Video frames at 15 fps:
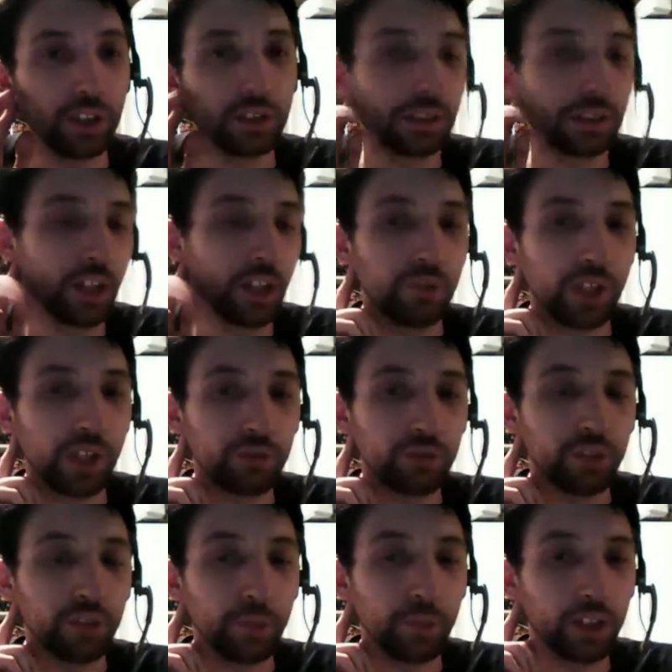Carl will run out
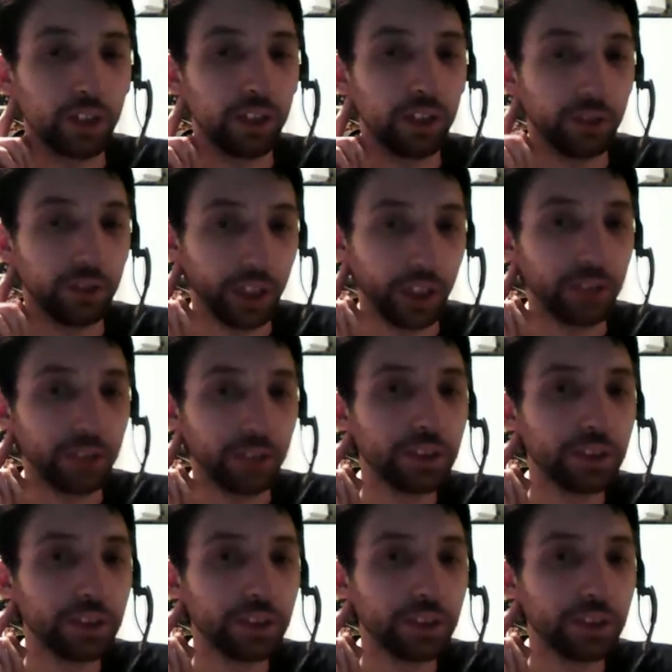screaming like a little girl.